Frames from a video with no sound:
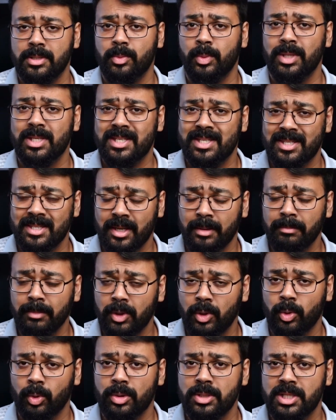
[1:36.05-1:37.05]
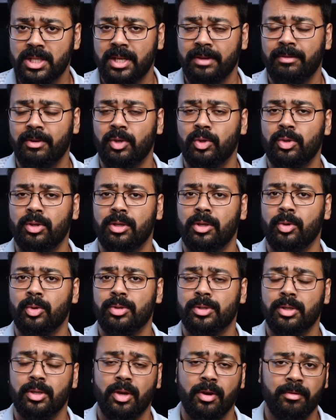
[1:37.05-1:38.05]
with some tones giving you the
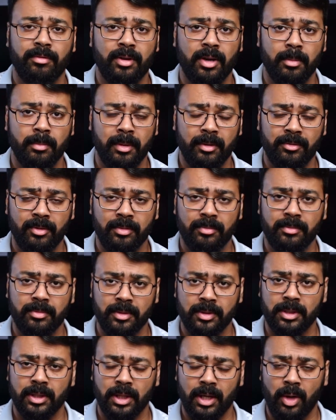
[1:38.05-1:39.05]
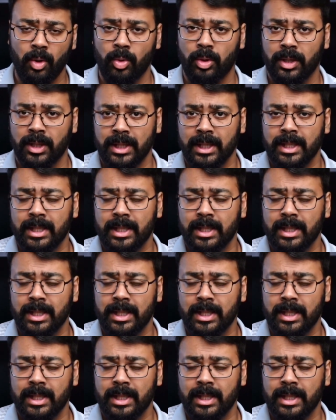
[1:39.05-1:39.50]
illusion of coming from further out.